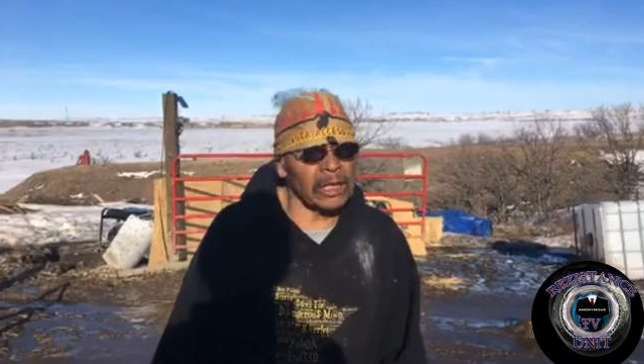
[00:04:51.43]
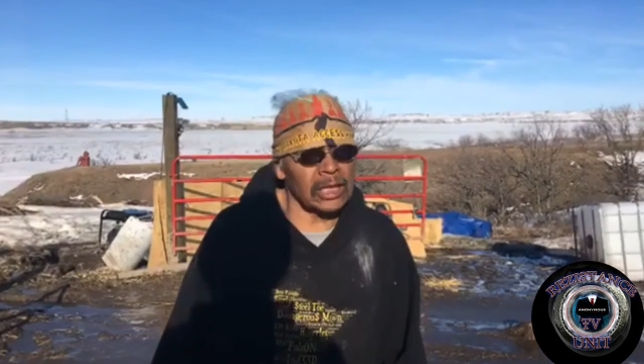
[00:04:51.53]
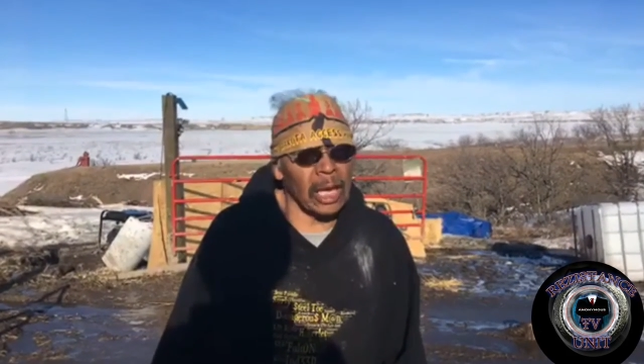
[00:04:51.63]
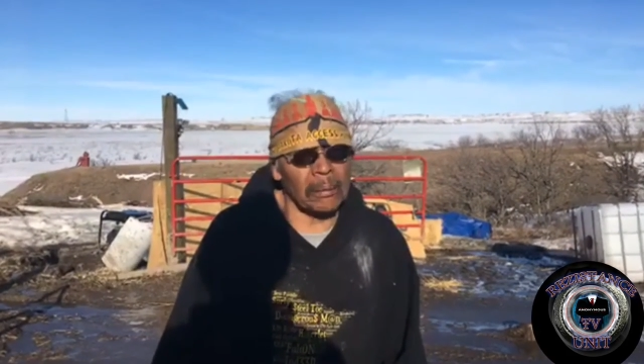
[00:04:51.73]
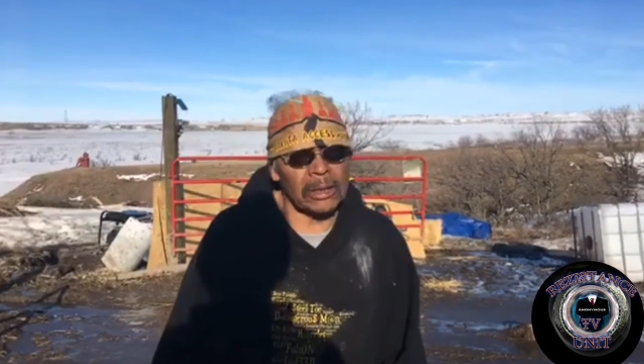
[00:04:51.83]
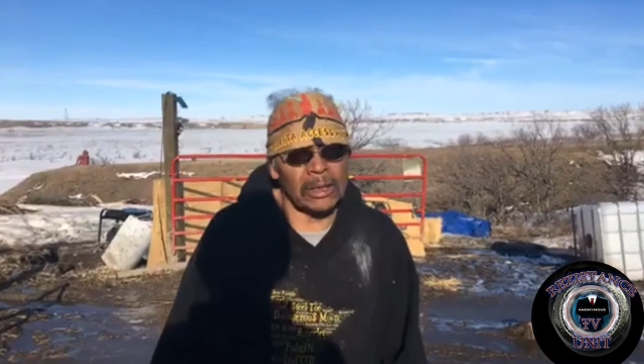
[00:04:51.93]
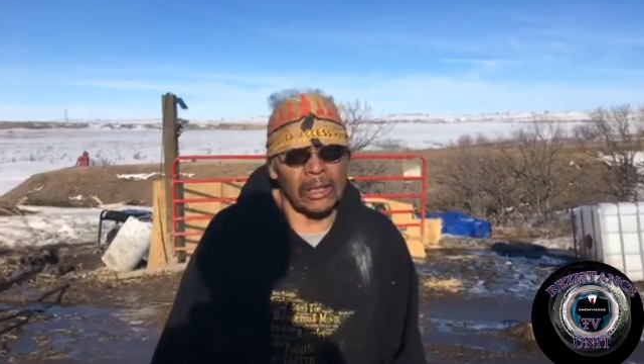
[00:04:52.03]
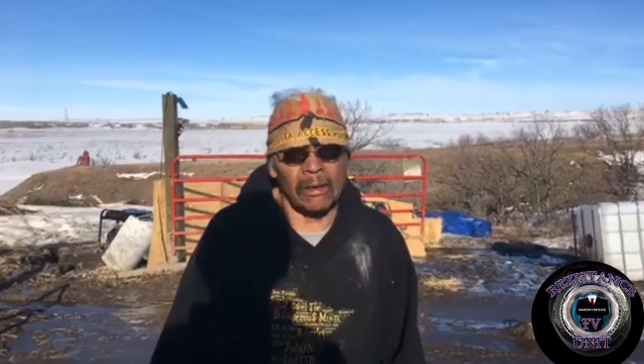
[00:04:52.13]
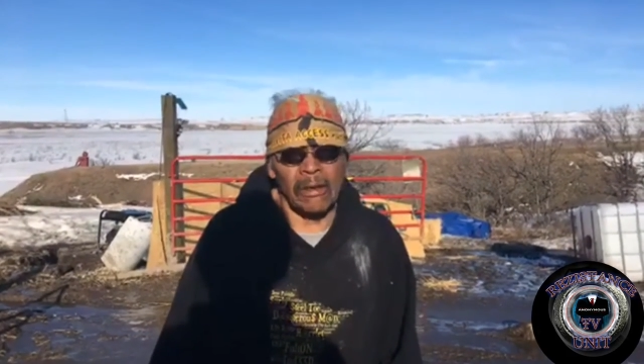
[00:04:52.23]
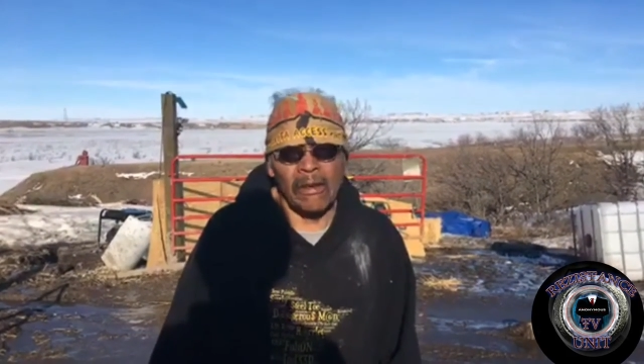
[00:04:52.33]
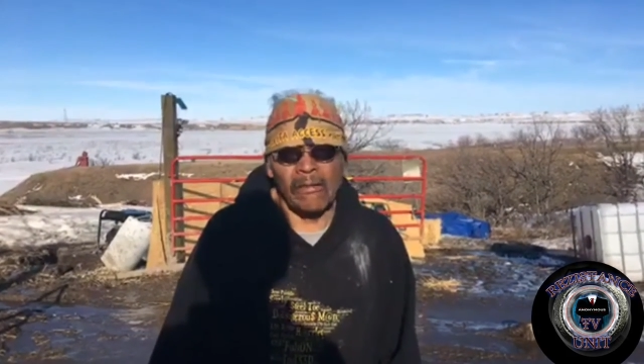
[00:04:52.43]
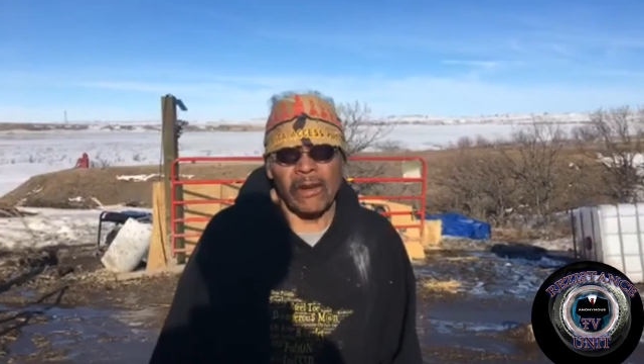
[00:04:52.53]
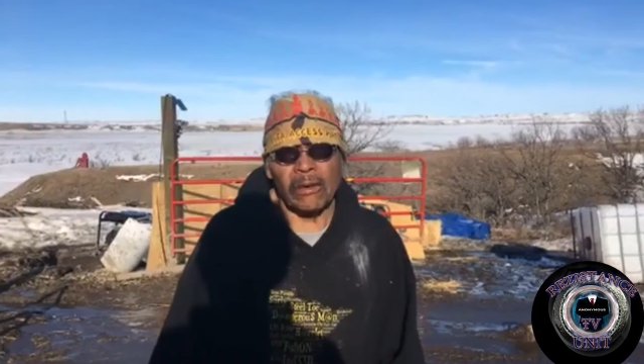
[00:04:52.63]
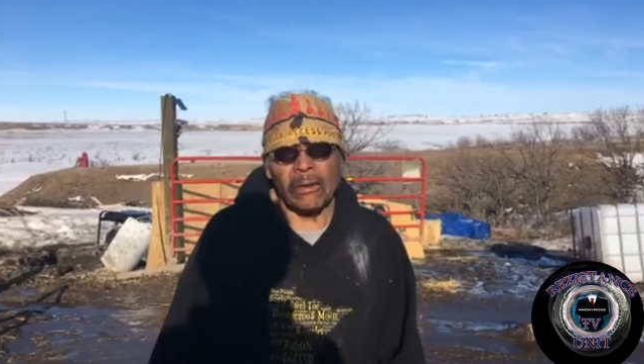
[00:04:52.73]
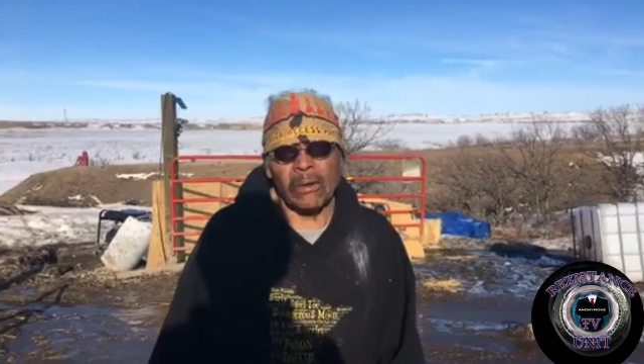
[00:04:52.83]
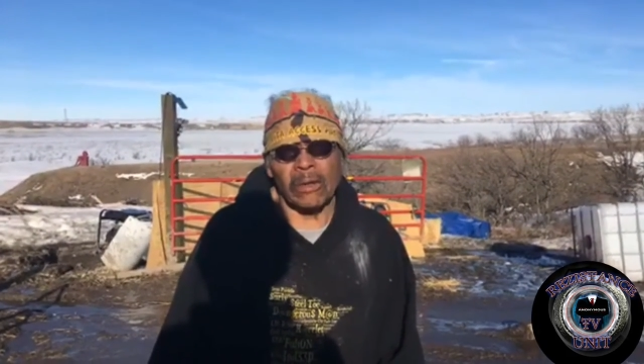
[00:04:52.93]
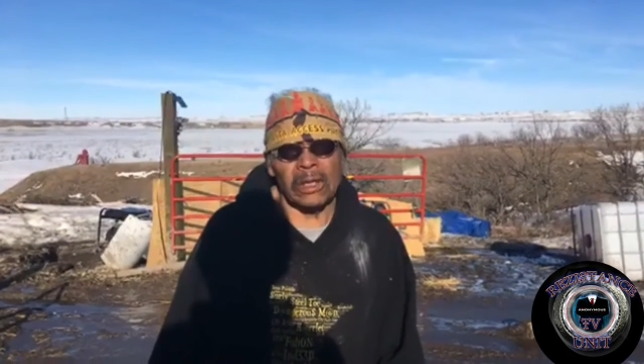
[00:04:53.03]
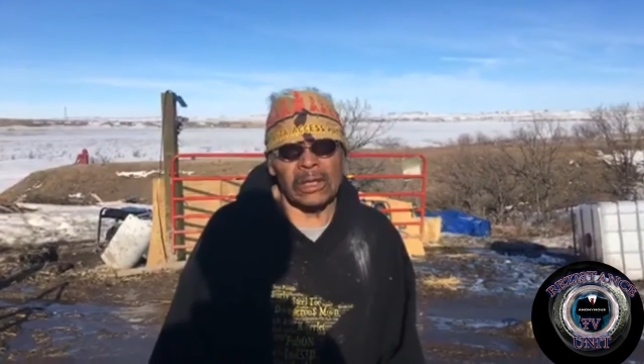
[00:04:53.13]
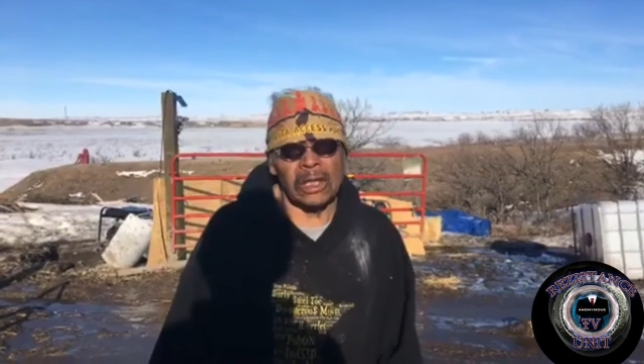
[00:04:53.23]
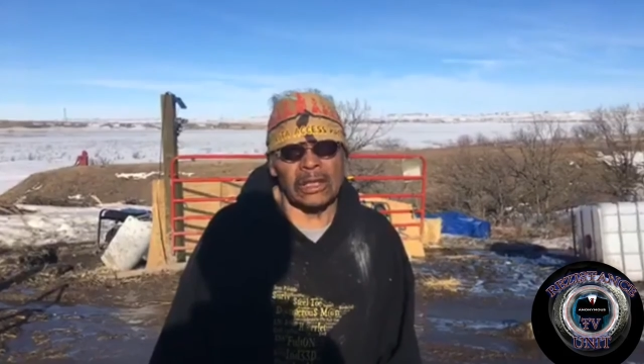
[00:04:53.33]
established in federal court
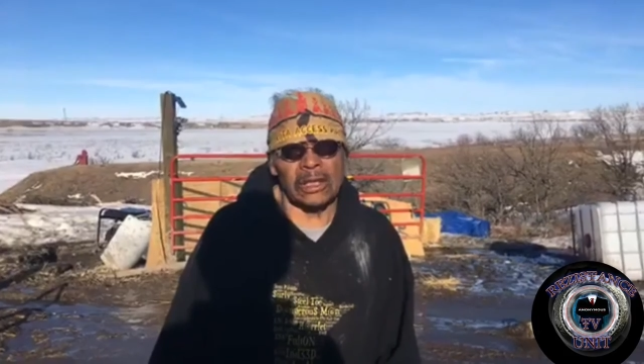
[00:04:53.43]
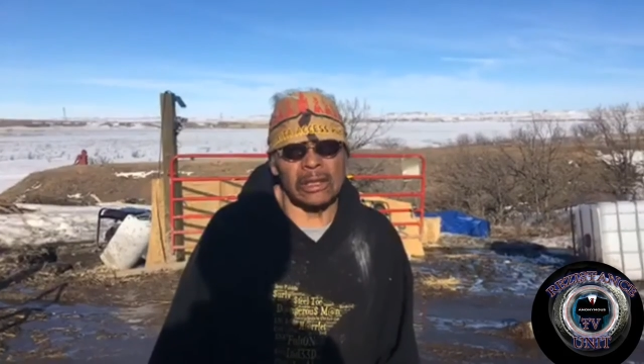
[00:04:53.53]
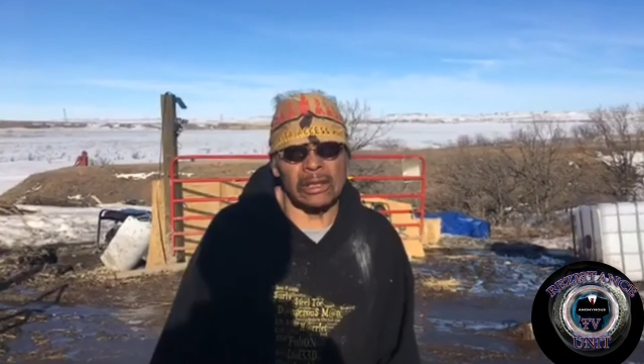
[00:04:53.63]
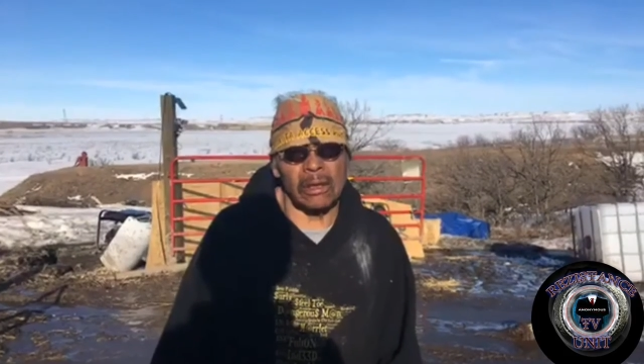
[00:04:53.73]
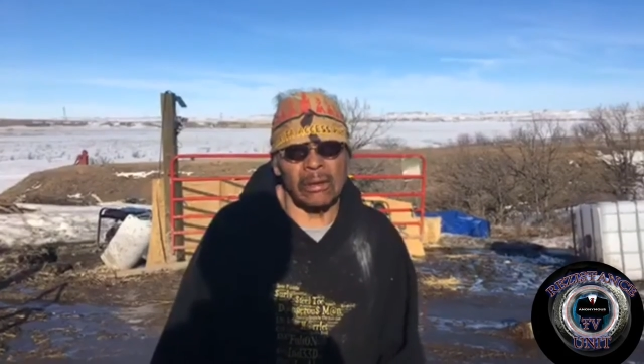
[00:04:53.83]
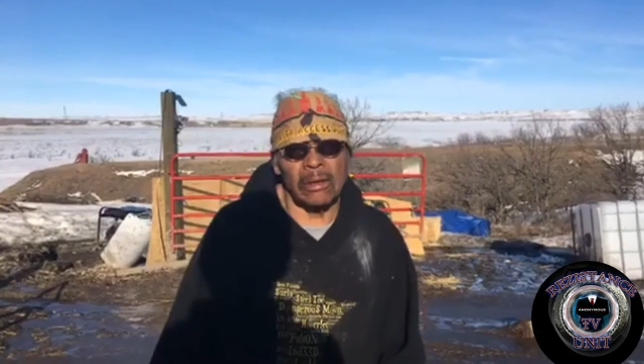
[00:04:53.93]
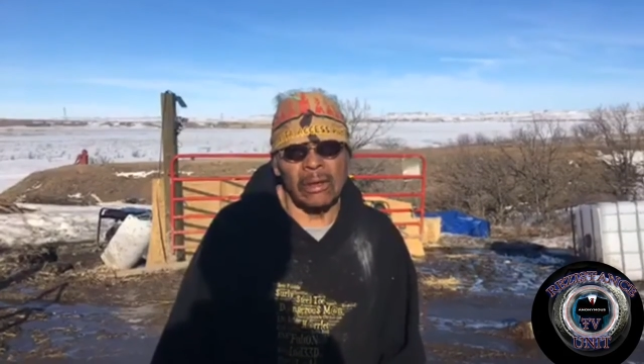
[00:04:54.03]
decisions. So